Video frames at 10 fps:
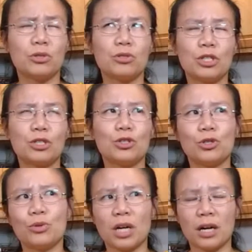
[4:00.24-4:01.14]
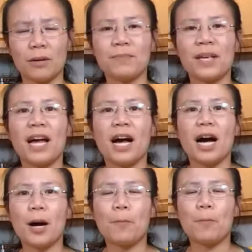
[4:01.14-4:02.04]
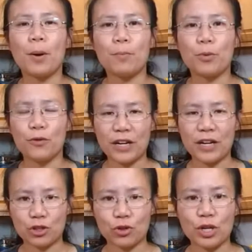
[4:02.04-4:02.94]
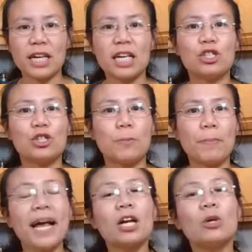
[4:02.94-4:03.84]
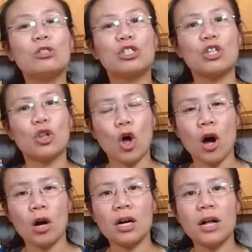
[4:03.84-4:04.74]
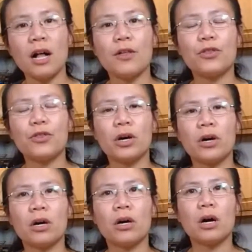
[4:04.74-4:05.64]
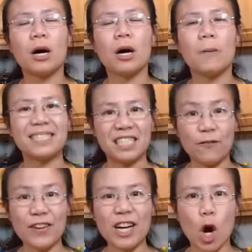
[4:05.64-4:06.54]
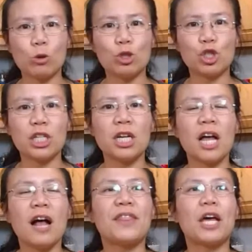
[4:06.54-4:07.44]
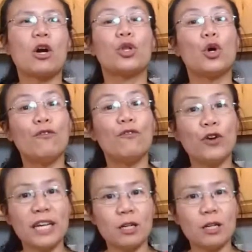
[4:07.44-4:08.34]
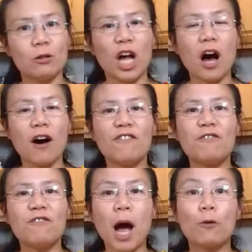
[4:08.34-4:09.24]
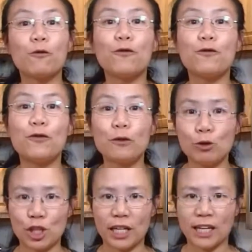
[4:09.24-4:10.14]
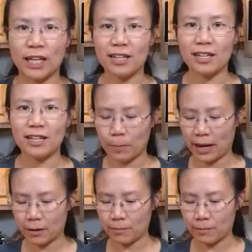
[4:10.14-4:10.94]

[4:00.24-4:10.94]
Senjuka prefecture in Japan, which is along the Pacific Ocean, that are the foothills of Mount Fuji in Japan.